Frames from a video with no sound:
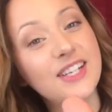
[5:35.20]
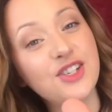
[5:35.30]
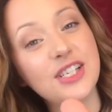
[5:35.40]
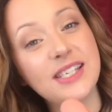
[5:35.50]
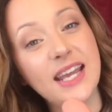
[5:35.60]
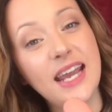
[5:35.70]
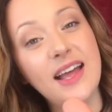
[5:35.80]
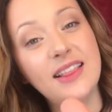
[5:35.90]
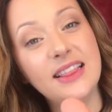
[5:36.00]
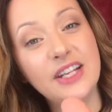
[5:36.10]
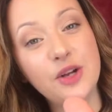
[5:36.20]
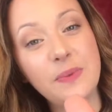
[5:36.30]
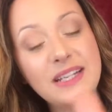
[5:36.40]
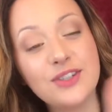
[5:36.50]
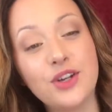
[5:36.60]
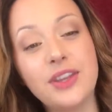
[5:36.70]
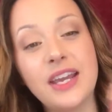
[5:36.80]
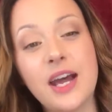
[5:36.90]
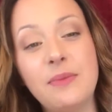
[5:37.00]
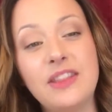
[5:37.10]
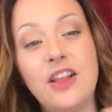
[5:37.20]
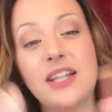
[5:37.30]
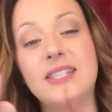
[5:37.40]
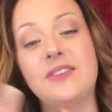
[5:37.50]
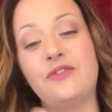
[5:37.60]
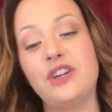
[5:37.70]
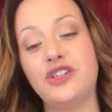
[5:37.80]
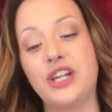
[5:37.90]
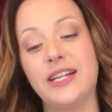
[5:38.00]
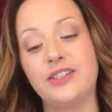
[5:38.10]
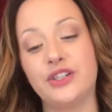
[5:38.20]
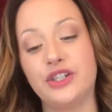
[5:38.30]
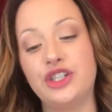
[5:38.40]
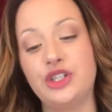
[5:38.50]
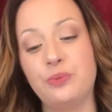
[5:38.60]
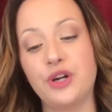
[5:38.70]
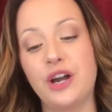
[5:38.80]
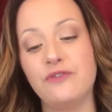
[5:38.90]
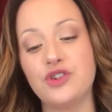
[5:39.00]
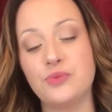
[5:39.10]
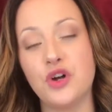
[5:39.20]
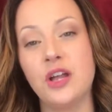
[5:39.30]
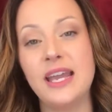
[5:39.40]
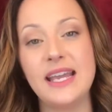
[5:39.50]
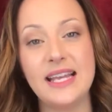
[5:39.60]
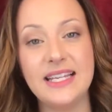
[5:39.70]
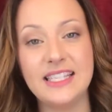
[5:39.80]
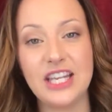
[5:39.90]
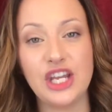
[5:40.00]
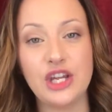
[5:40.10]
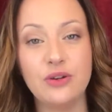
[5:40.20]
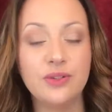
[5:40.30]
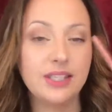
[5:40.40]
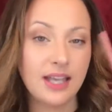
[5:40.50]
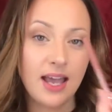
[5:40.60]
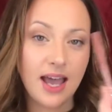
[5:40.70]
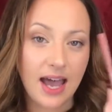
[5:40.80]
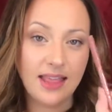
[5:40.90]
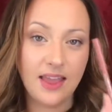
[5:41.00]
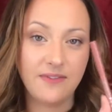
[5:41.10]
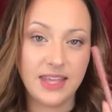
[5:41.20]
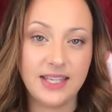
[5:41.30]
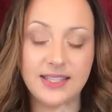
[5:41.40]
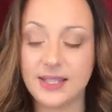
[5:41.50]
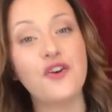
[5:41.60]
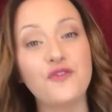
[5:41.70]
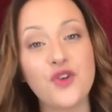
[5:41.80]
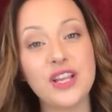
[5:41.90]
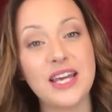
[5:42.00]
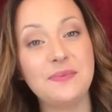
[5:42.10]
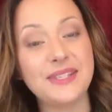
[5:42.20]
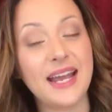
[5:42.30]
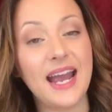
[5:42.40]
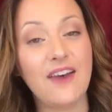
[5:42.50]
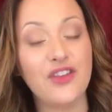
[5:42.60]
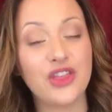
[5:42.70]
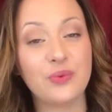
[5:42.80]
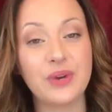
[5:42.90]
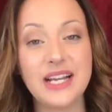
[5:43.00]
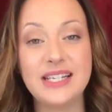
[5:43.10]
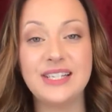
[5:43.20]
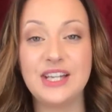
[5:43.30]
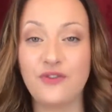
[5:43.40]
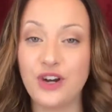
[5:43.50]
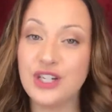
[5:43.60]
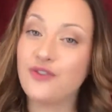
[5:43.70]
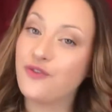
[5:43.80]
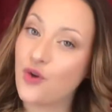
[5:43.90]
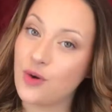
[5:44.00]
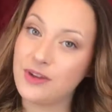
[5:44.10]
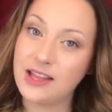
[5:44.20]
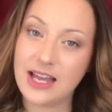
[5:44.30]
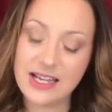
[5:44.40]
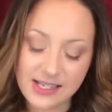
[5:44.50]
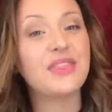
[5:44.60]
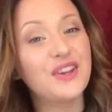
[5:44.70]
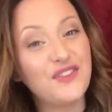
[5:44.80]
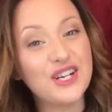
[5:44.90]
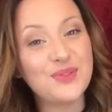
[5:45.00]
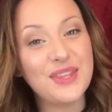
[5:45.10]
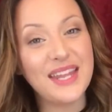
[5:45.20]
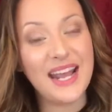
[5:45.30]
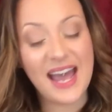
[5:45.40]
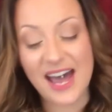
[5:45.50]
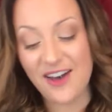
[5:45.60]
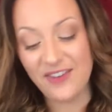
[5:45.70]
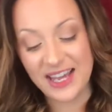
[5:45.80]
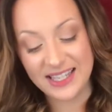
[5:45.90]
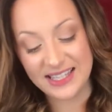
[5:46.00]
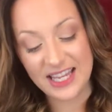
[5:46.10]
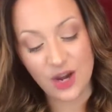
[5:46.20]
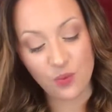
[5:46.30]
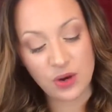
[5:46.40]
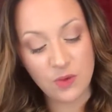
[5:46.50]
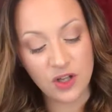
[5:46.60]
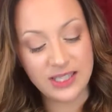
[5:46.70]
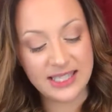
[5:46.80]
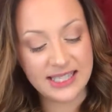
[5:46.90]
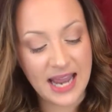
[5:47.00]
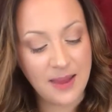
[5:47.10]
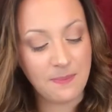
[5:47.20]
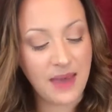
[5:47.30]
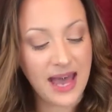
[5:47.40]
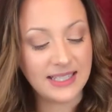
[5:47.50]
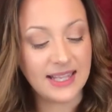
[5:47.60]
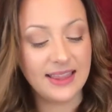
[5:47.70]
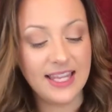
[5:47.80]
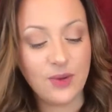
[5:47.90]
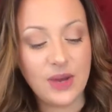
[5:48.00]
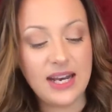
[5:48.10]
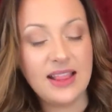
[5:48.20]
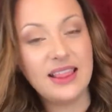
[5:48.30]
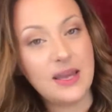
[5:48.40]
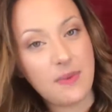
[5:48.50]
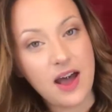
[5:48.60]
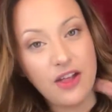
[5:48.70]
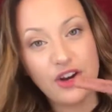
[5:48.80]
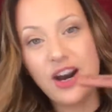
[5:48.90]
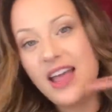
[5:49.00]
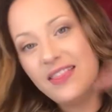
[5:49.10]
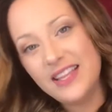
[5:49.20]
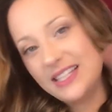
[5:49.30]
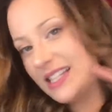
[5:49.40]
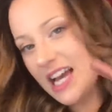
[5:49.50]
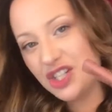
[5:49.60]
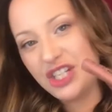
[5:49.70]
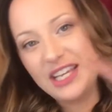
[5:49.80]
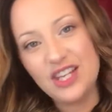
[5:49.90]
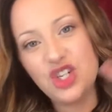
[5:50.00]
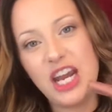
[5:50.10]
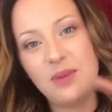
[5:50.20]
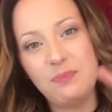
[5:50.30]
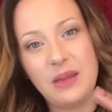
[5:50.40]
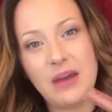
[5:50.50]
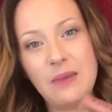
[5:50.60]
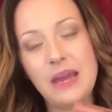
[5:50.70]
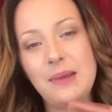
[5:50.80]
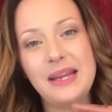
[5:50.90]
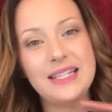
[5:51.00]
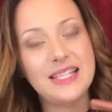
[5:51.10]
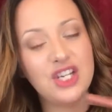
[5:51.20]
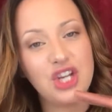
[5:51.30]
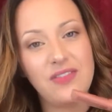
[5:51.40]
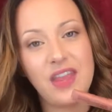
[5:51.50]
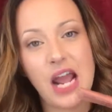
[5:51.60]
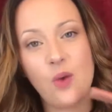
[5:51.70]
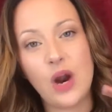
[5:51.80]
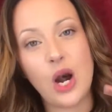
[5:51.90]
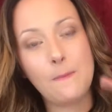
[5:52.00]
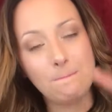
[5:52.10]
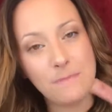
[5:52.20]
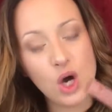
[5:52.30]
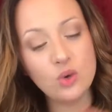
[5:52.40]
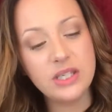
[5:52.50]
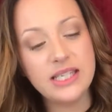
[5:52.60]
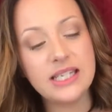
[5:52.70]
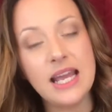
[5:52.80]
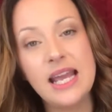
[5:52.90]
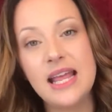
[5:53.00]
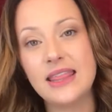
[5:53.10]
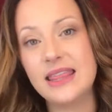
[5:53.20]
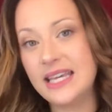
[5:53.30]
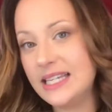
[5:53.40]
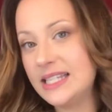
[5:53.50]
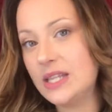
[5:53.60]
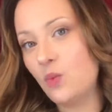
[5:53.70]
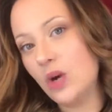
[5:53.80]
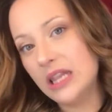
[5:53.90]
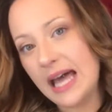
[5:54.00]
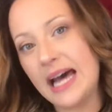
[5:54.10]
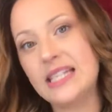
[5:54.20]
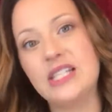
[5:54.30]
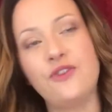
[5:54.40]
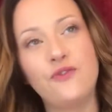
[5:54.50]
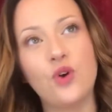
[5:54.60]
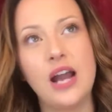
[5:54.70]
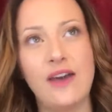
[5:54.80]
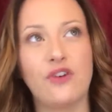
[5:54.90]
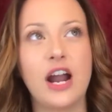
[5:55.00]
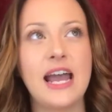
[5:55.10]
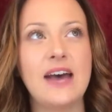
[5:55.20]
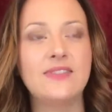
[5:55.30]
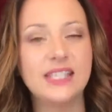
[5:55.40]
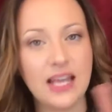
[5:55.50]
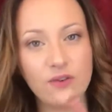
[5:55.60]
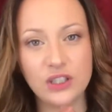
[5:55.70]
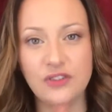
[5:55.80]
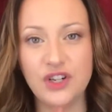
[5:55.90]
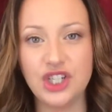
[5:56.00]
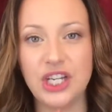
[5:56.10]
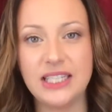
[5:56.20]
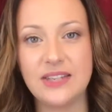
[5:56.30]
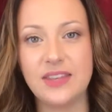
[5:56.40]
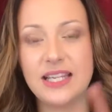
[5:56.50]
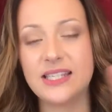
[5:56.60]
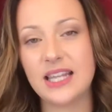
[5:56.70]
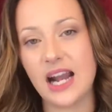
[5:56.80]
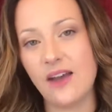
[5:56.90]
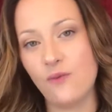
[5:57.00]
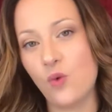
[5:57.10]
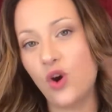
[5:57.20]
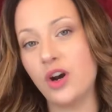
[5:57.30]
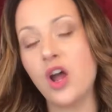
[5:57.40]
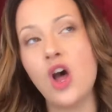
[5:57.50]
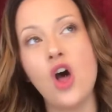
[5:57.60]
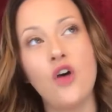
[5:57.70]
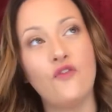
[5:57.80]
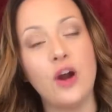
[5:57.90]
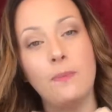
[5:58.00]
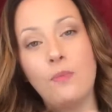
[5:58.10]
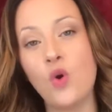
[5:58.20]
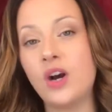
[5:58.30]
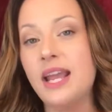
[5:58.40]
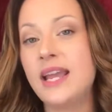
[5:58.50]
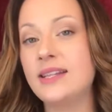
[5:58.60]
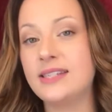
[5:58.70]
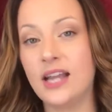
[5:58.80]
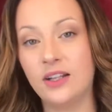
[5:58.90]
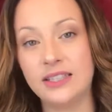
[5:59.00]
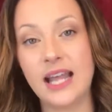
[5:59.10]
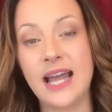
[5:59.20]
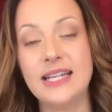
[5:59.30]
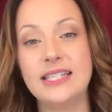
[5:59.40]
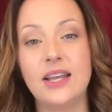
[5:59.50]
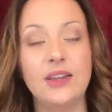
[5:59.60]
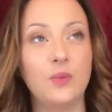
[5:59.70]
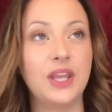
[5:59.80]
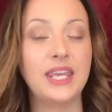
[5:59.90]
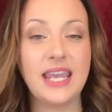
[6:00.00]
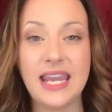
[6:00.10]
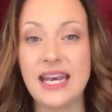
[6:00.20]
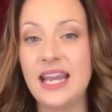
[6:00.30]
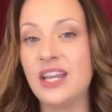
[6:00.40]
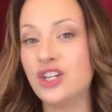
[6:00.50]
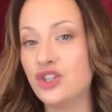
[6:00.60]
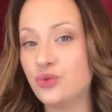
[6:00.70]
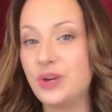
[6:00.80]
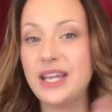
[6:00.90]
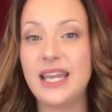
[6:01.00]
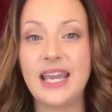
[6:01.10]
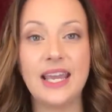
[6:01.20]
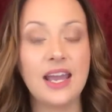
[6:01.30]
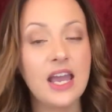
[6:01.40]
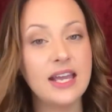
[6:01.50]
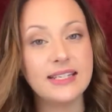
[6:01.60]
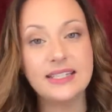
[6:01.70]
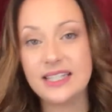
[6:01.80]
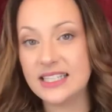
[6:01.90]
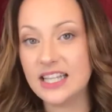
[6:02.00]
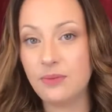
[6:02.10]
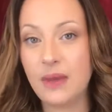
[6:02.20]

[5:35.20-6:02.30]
It's just a little pencil. They come in lots of different shades. They're super comfortable, easy to use. I love these. For lips, I have 3 different formulas. The first one that I have is the Rimmel Stay Matte Liquid Lip Color. This is actually in the shade Be My Baby. It's the shade that I wear most. This will last forever. I have several different shades of this that I have worn from morning till night with eating, drinking, doesn't